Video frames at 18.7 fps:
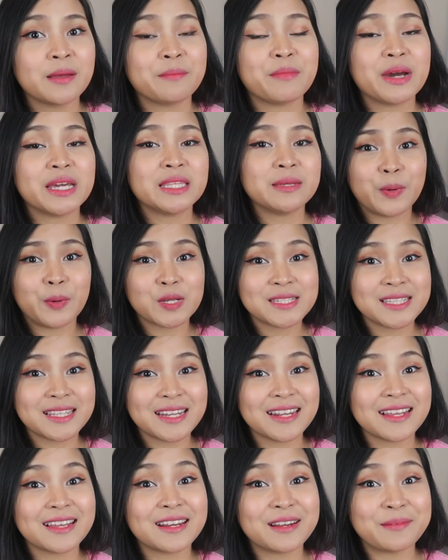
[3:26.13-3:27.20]
by
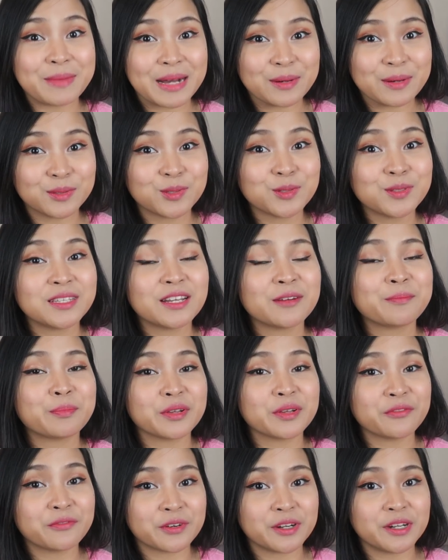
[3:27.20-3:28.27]
depositing an amount to their
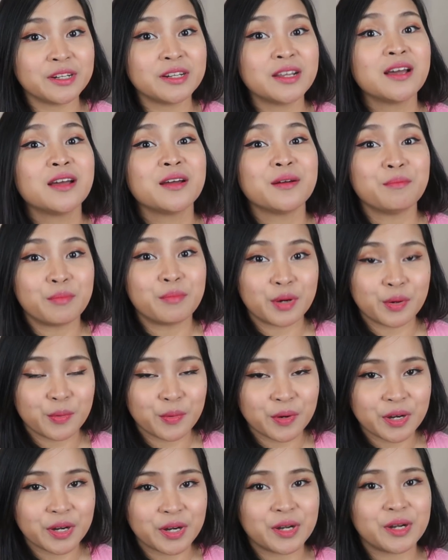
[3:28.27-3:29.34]
preferred
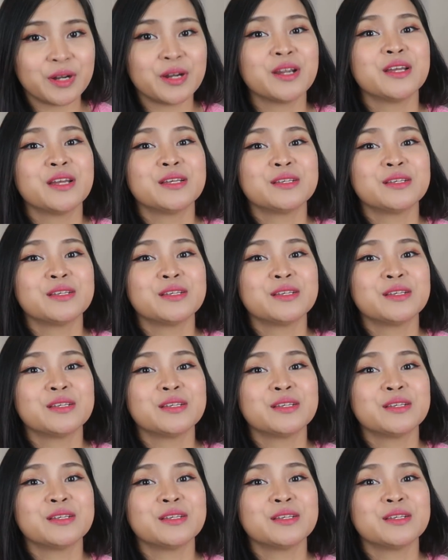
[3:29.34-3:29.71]
broker.